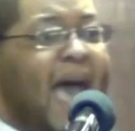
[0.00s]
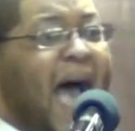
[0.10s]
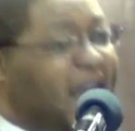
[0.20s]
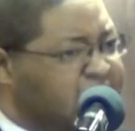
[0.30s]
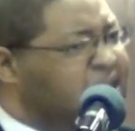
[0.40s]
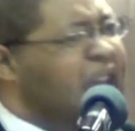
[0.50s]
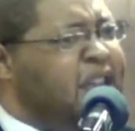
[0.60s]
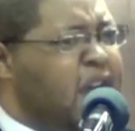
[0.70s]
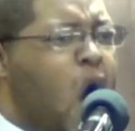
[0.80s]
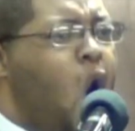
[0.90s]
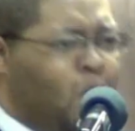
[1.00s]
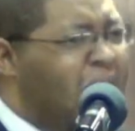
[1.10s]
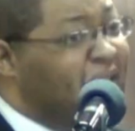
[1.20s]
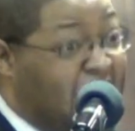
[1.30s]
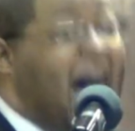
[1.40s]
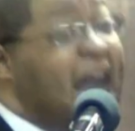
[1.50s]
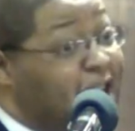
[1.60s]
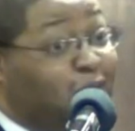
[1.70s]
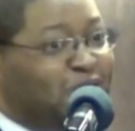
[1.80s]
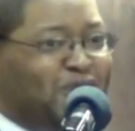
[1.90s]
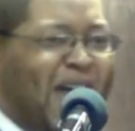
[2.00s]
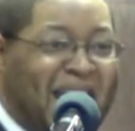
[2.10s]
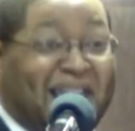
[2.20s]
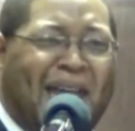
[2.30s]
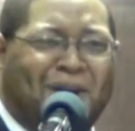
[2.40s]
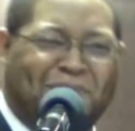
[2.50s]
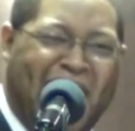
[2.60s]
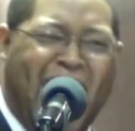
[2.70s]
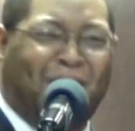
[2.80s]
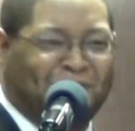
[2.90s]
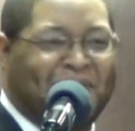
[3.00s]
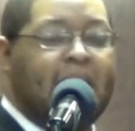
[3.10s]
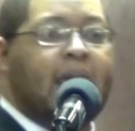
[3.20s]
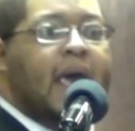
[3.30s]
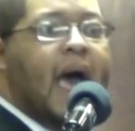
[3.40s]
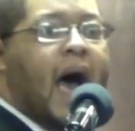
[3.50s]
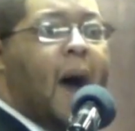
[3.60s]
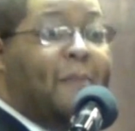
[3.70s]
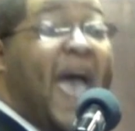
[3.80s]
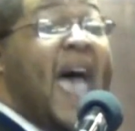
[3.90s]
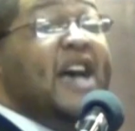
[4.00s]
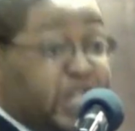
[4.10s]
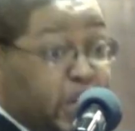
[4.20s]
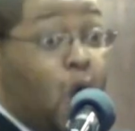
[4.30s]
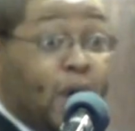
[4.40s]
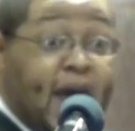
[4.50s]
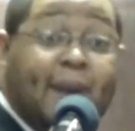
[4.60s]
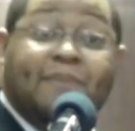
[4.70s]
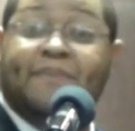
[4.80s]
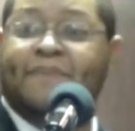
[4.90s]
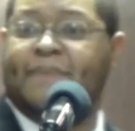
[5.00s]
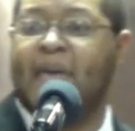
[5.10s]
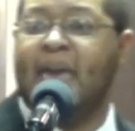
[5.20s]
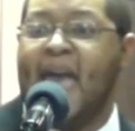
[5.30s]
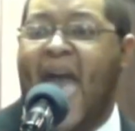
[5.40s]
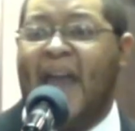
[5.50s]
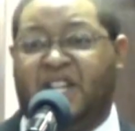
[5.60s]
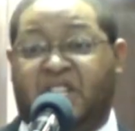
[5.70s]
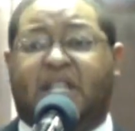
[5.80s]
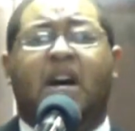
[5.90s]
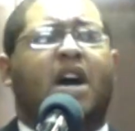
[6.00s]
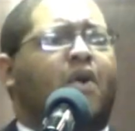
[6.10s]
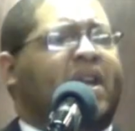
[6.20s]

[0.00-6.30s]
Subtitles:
I continued on while the lion was trying to count me out. A bear showed up, and it stood